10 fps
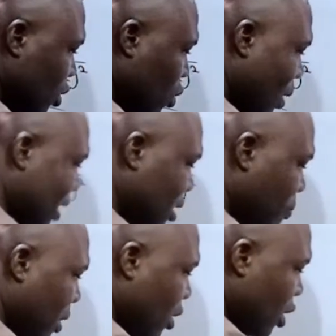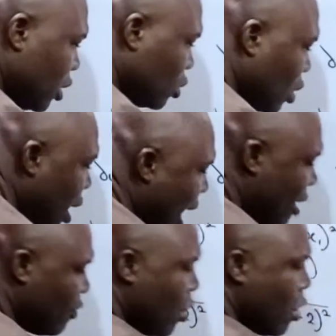So we are simply going to
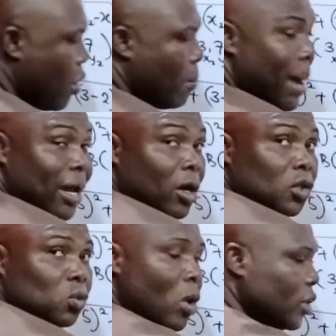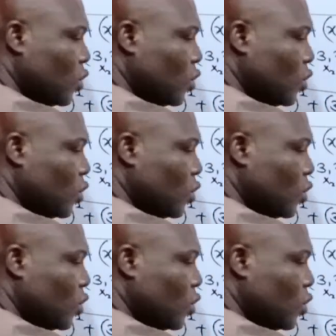have -1